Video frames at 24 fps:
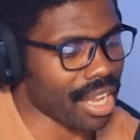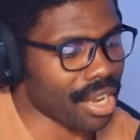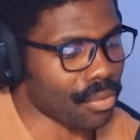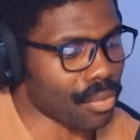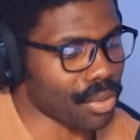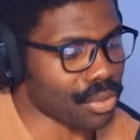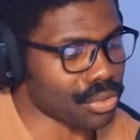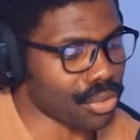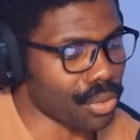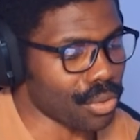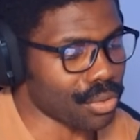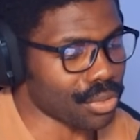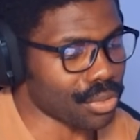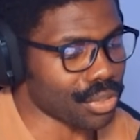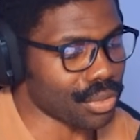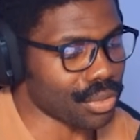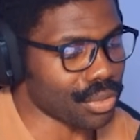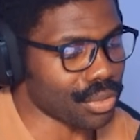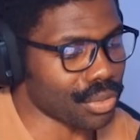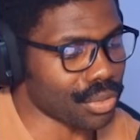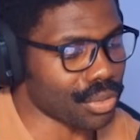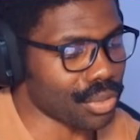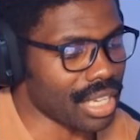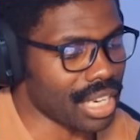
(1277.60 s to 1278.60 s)
was also
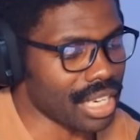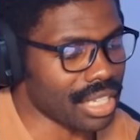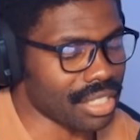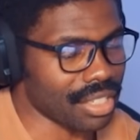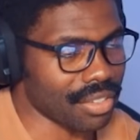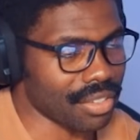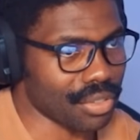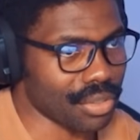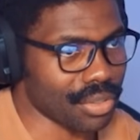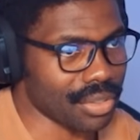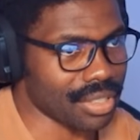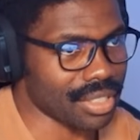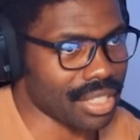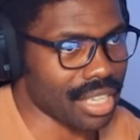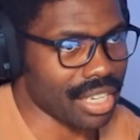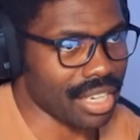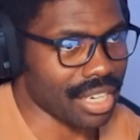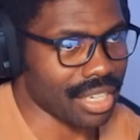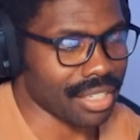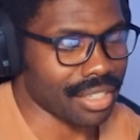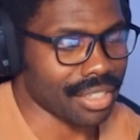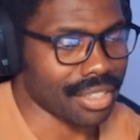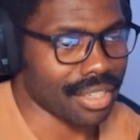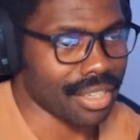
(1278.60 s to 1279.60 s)
non-native to the
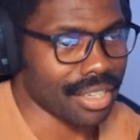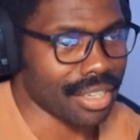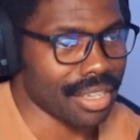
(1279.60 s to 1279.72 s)
setting.